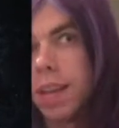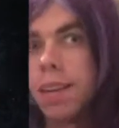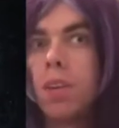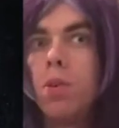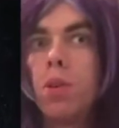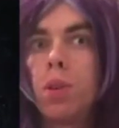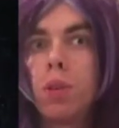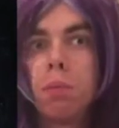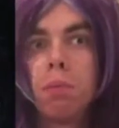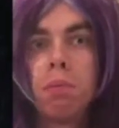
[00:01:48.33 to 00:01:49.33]
and look
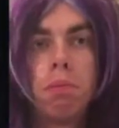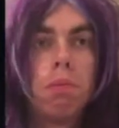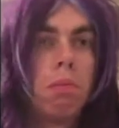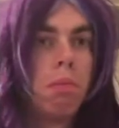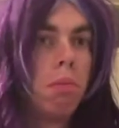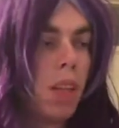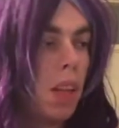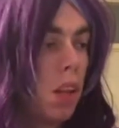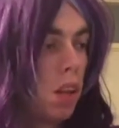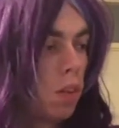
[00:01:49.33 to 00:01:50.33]

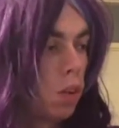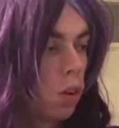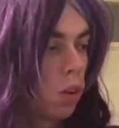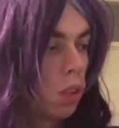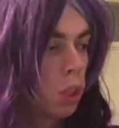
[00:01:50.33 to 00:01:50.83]
for